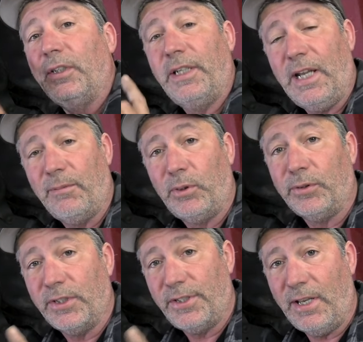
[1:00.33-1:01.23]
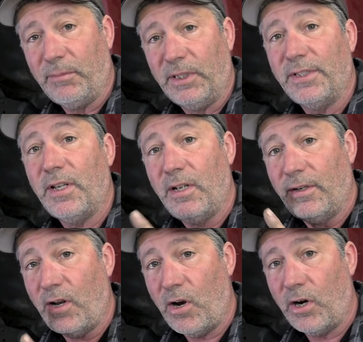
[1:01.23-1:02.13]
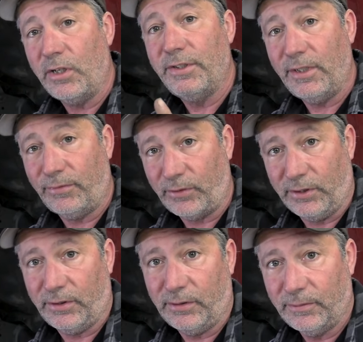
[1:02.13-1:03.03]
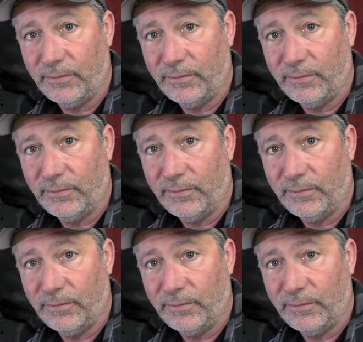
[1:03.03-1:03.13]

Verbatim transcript: cam bolt assemblies are different.